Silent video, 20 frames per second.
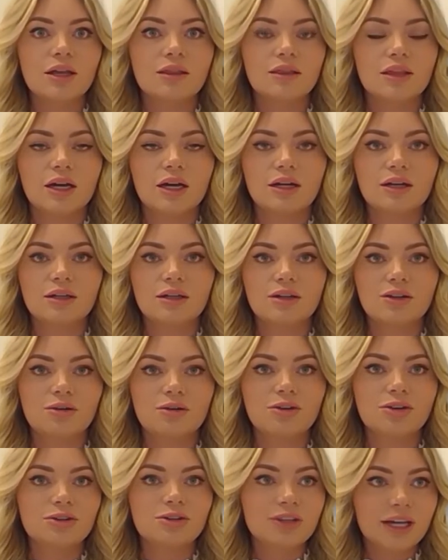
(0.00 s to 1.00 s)
And then,
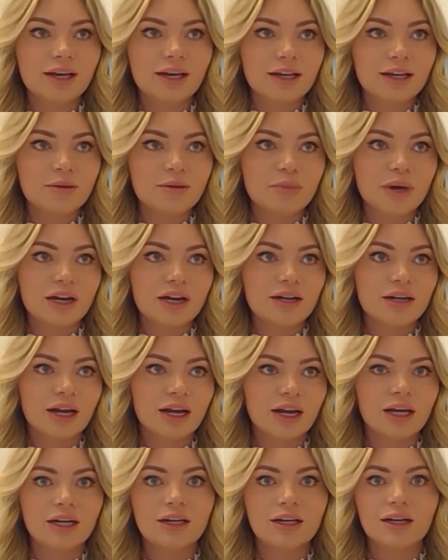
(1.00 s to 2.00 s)
you're laying in bed at
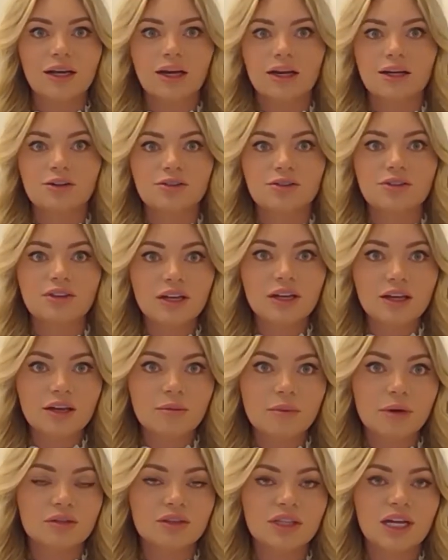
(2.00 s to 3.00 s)
night and you're thinking
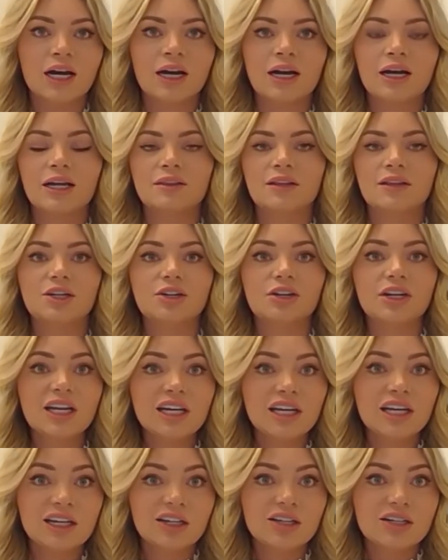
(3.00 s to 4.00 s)
about that, and then you're
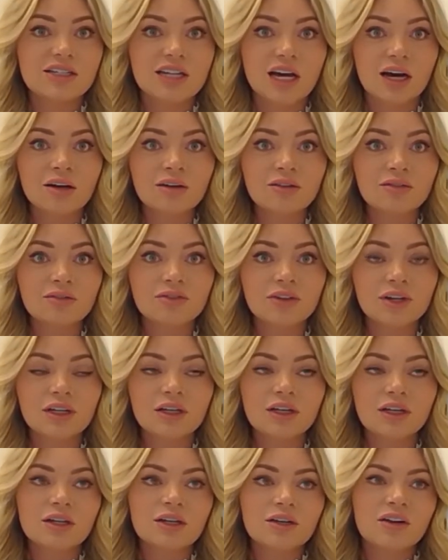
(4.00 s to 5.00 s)
kicking yourself
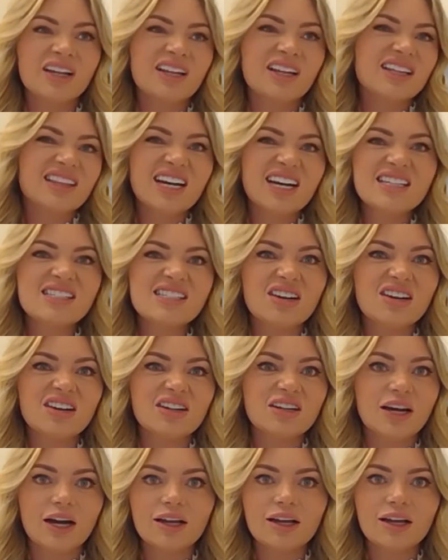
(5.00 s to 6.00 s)
right? Like that's
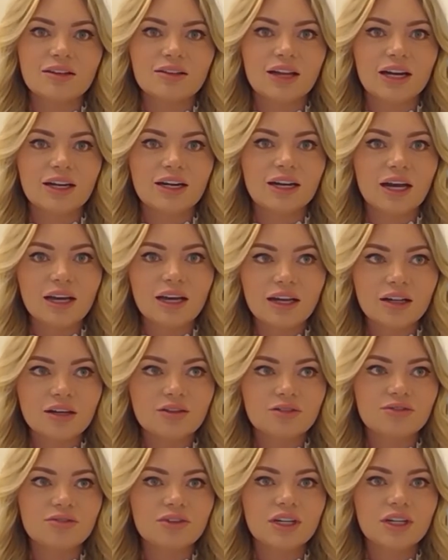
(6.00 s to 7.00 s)
good either. That
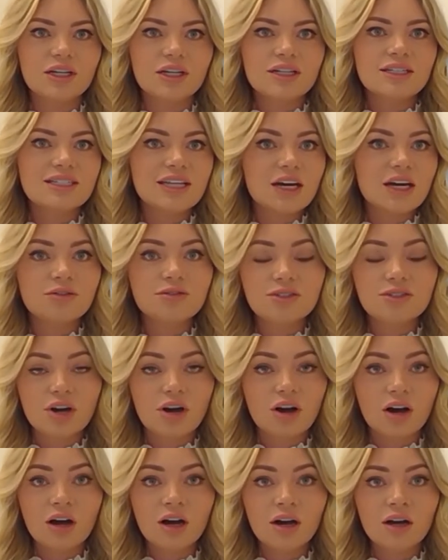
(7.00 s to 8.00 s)
negative
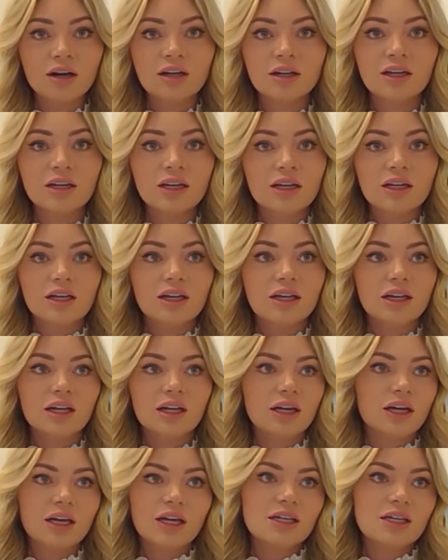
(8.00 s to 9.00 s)
self-talk
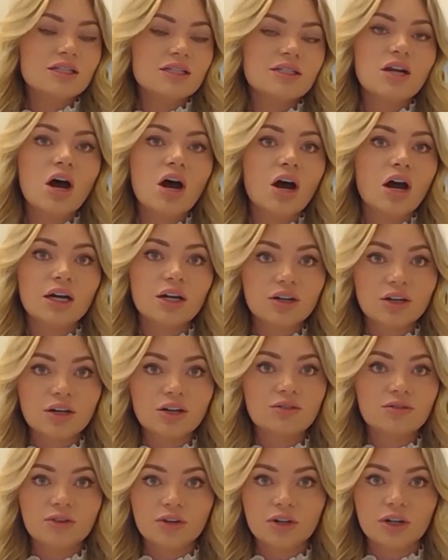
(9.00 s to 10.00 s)
is not
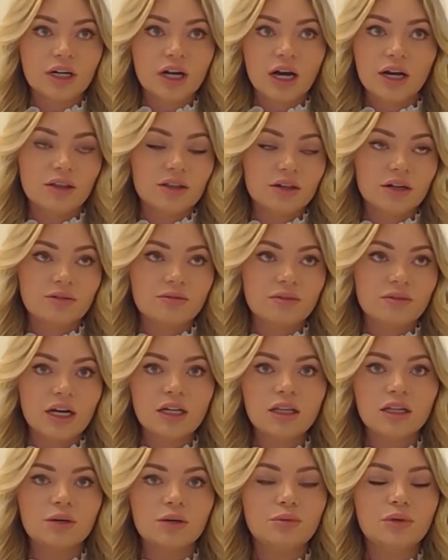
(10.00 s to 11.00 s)
good for it either,
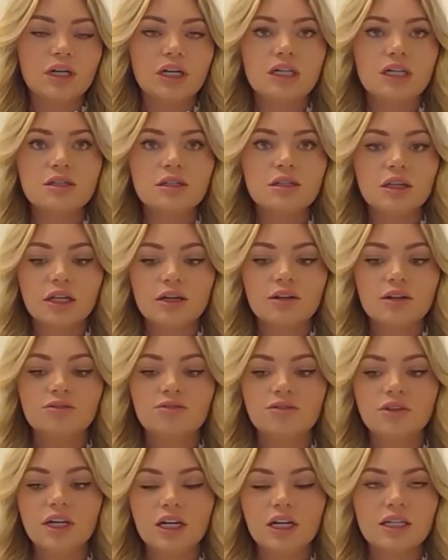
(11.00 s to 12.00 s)
right? Like we need to
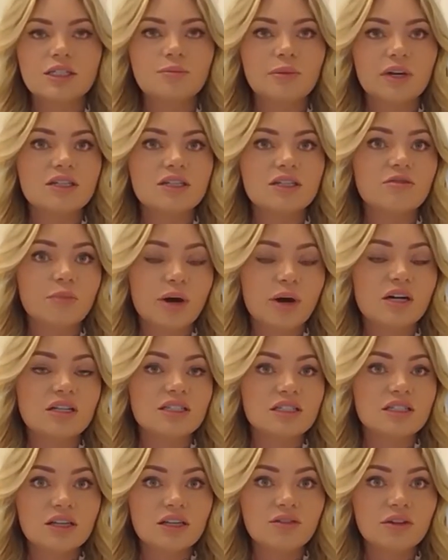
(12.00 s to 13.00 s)
live in a space of
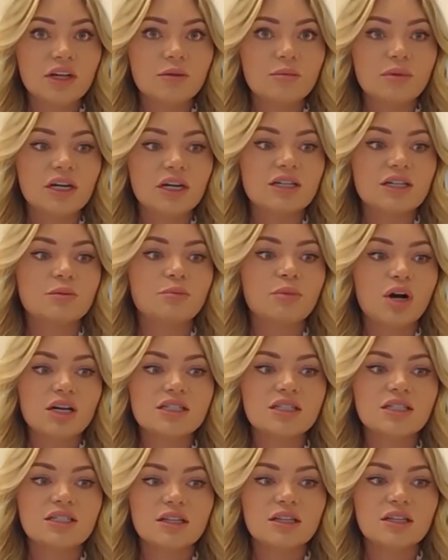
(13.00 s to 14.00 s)
positivity because a
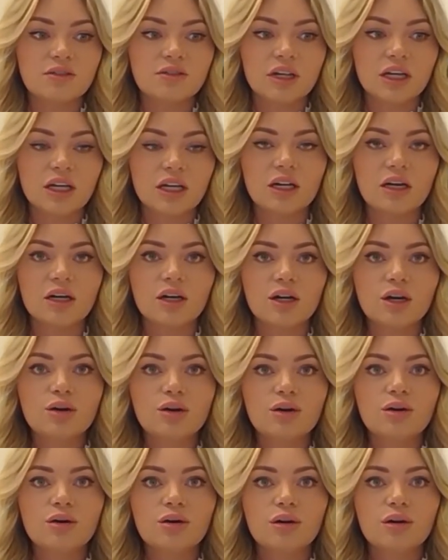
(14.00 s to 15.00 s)
positivity
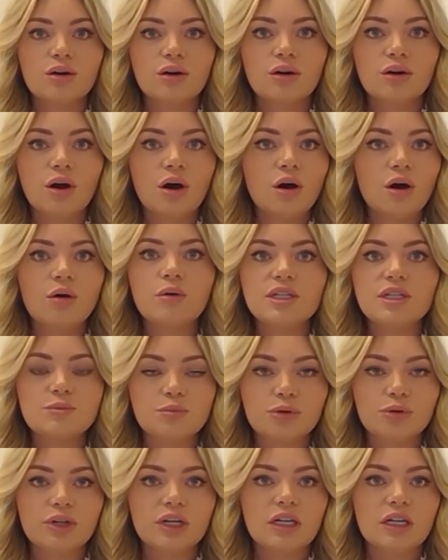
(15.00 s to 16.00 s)
always
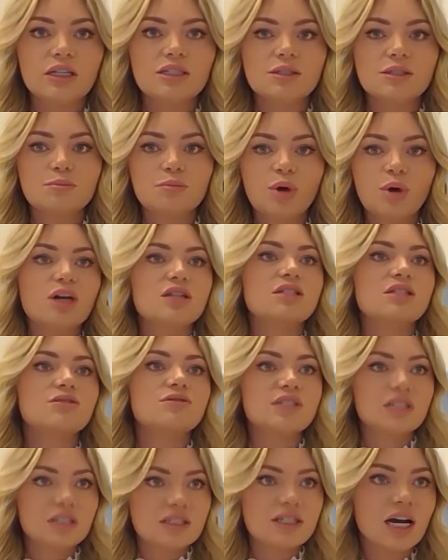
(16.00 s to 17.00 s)
breeds
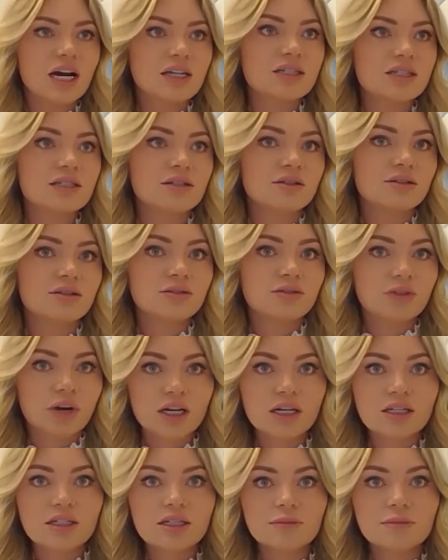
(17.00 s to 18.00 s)
positive success,
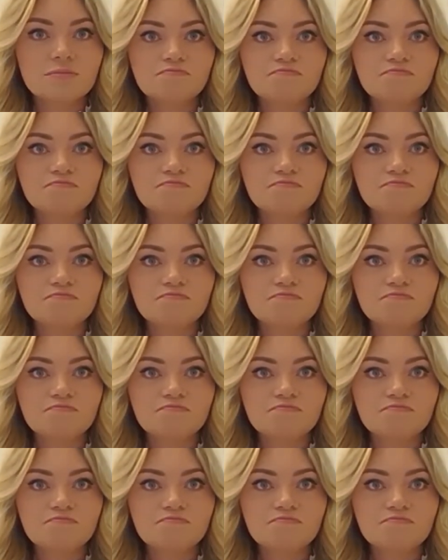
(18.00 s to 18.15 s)
right?